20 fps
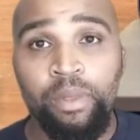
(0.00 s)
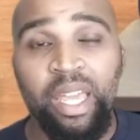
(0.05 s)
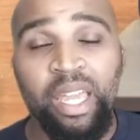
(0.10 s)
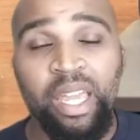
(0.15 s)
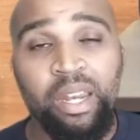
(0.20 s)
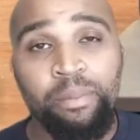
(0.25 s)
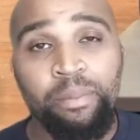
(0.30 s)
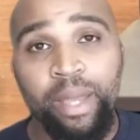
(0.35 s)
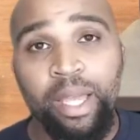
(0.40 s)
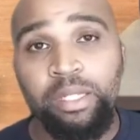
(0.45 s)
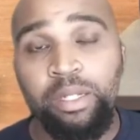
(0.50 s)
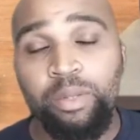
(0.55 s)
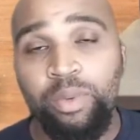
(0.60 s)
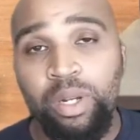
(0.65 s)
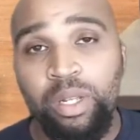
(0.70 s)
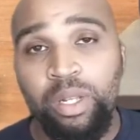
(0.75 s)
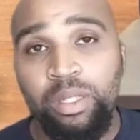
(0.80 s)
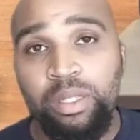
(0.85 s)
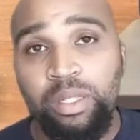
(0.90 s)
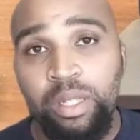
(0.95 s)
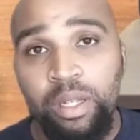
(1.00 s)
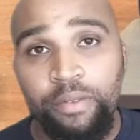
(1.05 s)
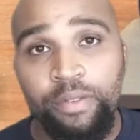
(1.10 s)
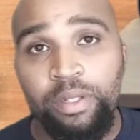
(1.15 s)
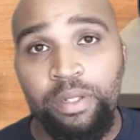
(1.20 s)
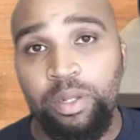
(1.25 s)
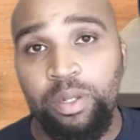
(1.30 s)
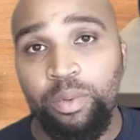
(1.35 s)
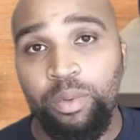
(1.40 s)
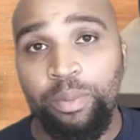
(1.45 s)
And imagine what a
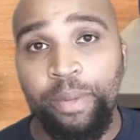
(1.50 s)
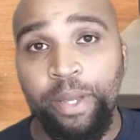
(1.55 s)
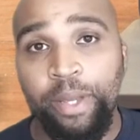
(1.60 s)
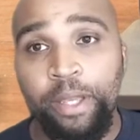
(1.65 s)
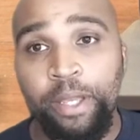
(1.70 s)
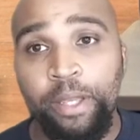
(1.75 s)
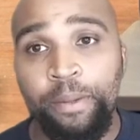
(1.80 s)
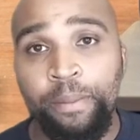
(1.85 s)
difference it will make